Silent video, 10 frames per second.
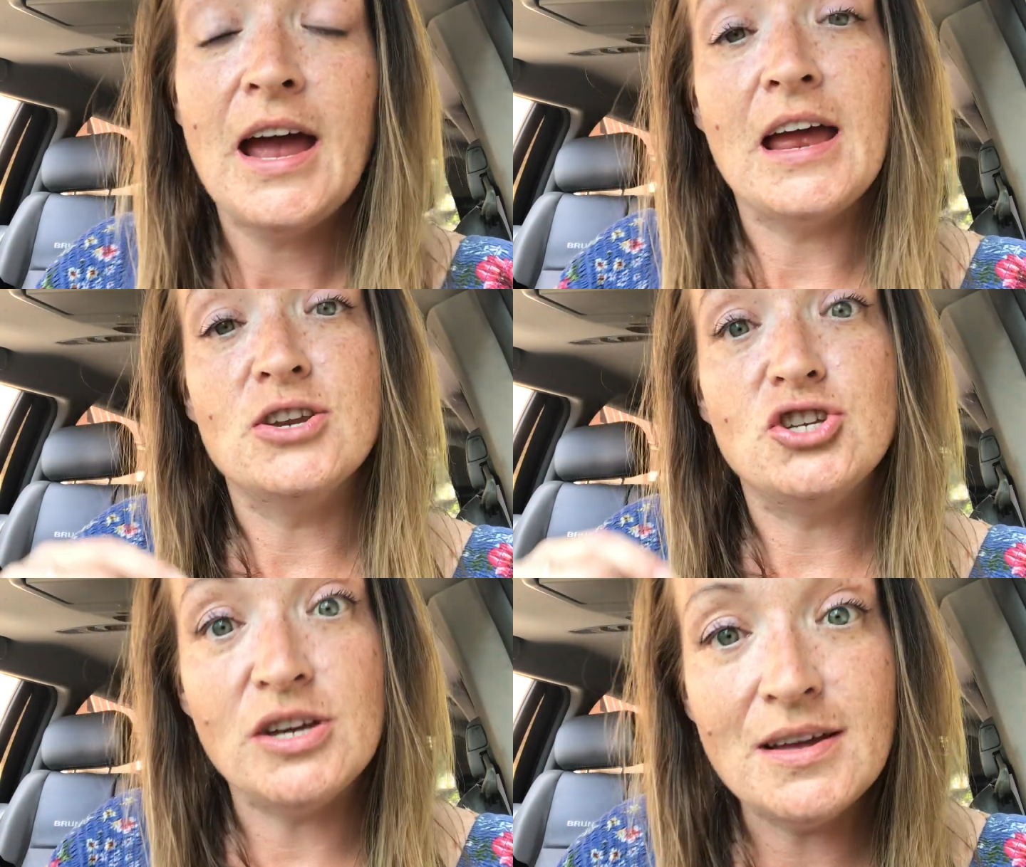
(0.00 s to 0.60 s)

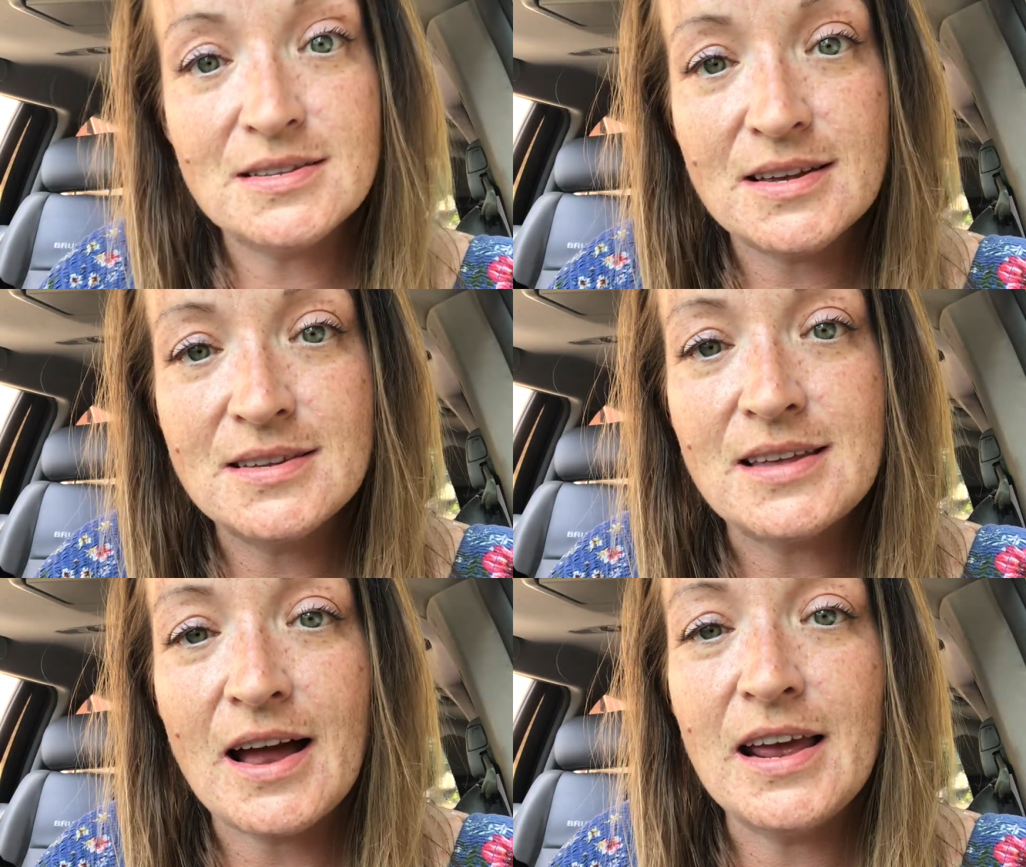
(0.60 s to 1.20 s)
and jesus
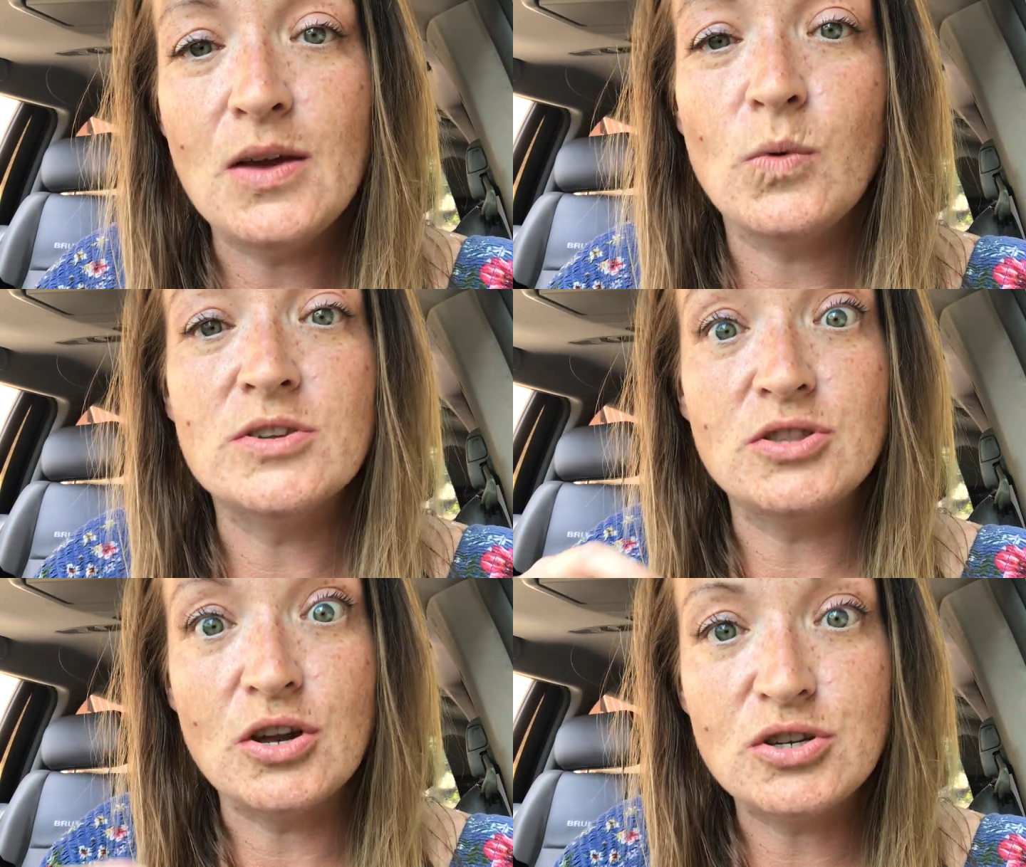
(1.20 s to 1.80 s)
said he
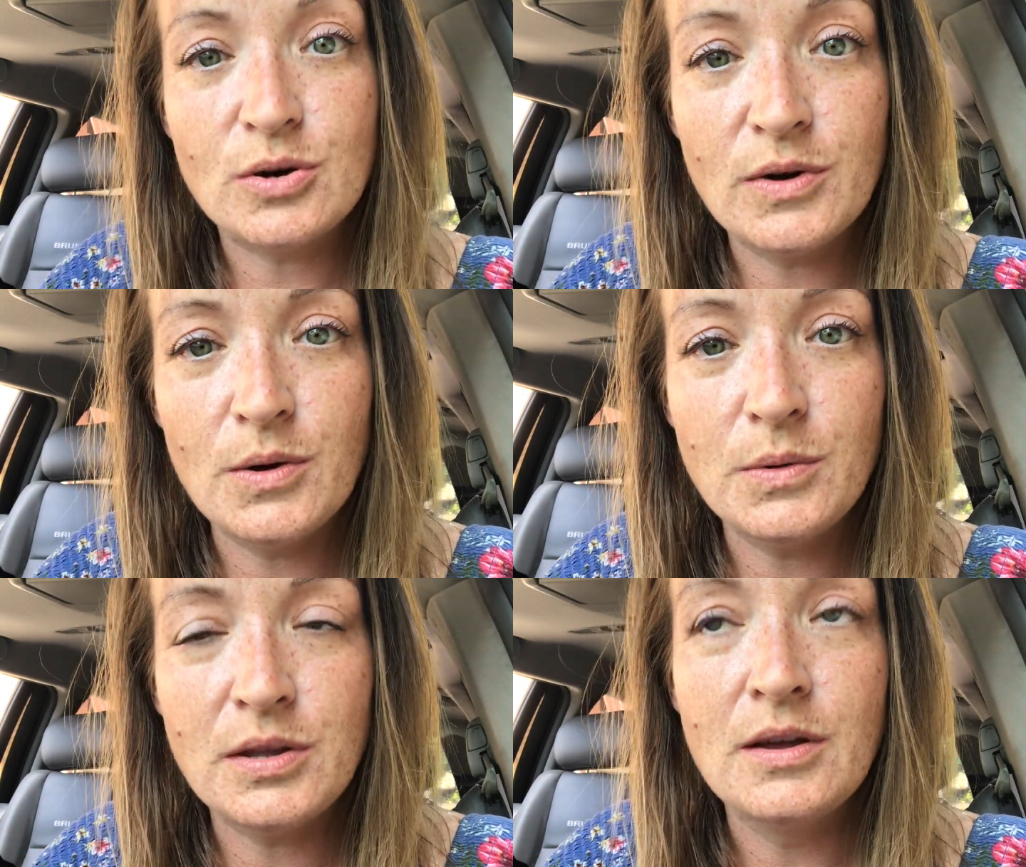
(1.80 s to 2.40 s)
was the
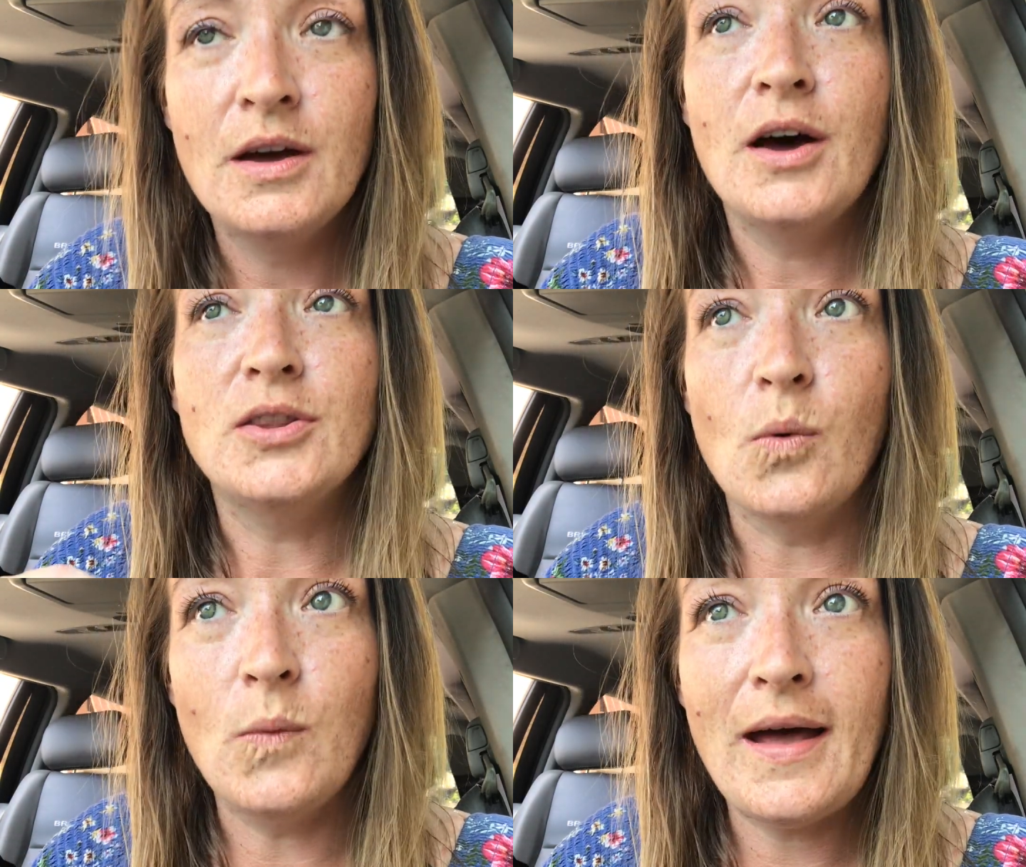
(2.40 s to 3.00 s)
truth
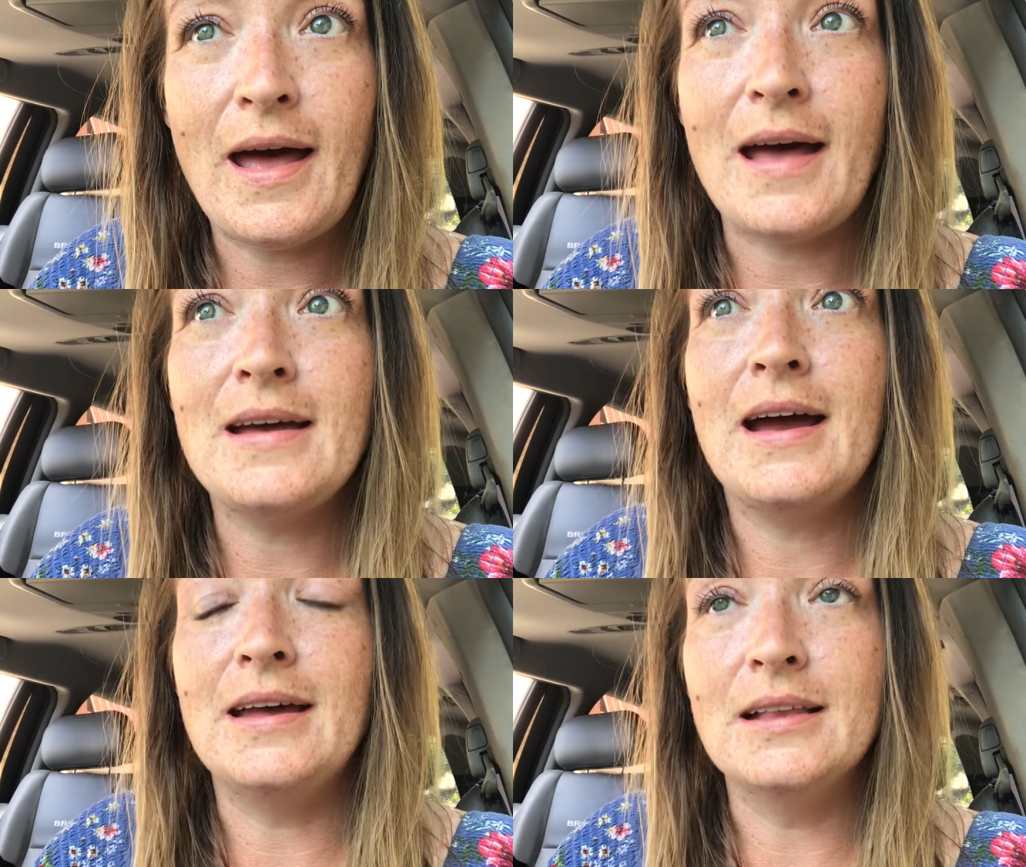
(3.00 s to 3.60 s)
the way
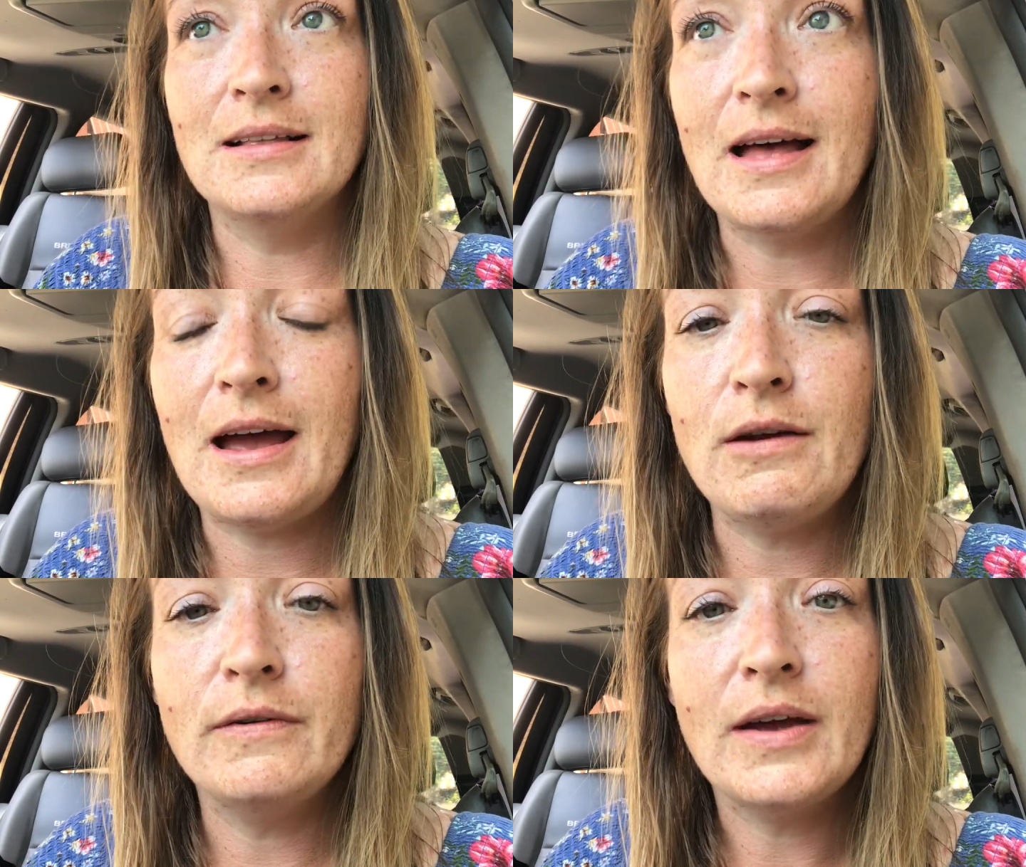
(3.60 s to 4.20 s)
and the
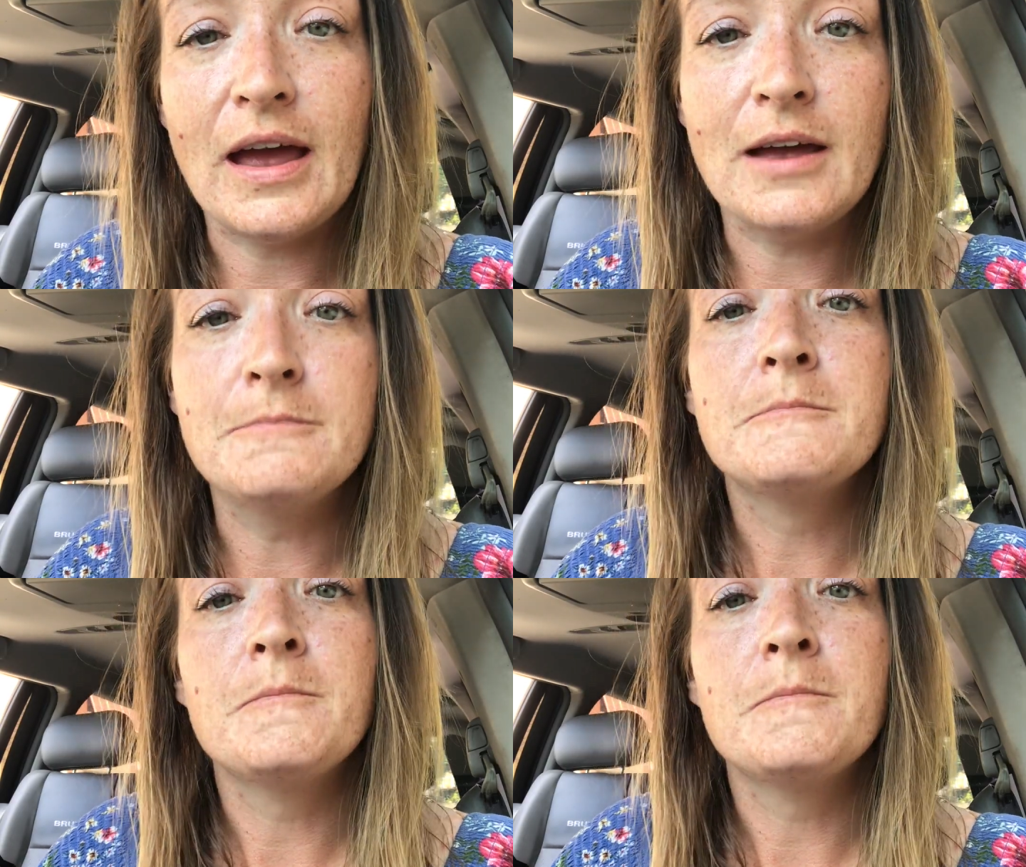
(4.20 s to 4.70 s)
life okay